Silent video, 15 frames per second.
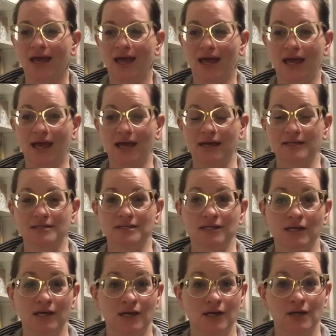and
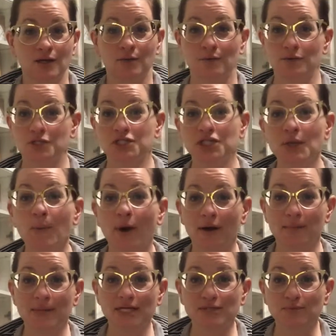she
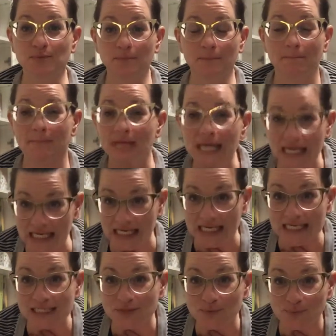wanted
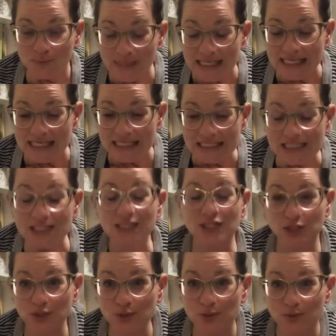me to read to
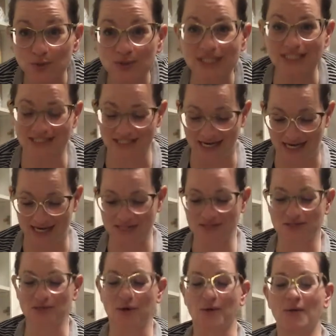you today.
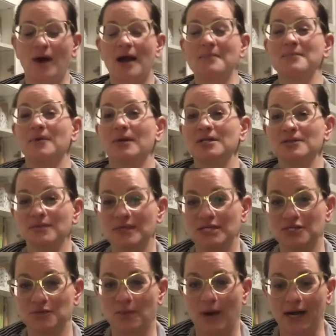So I'm going to read
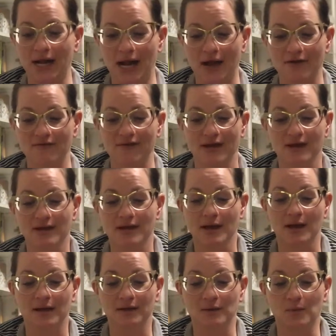you one of
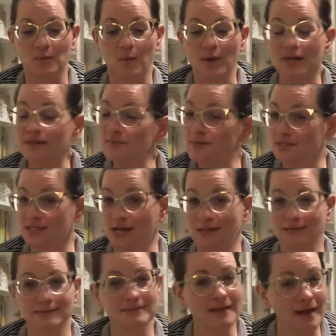the books I
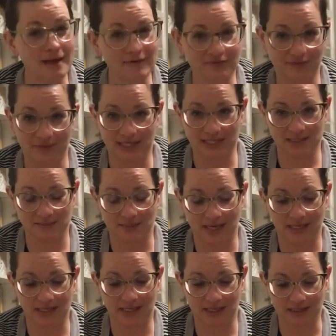love reading to my
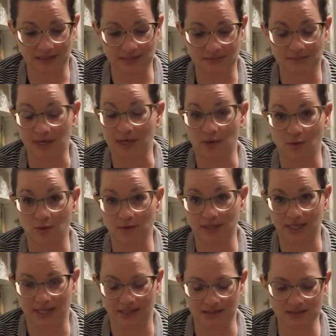kids, my own
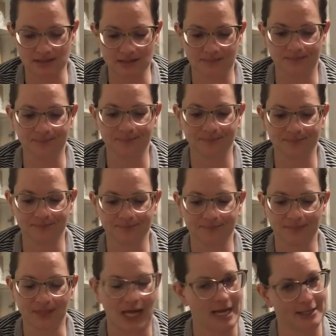kids.
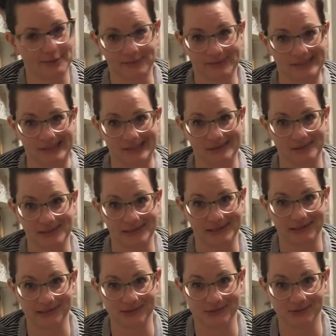I don't read it to my
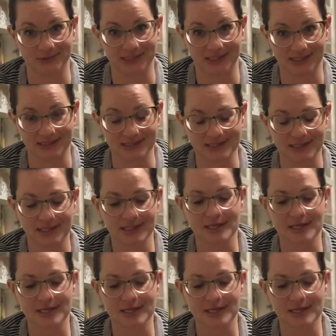high school kids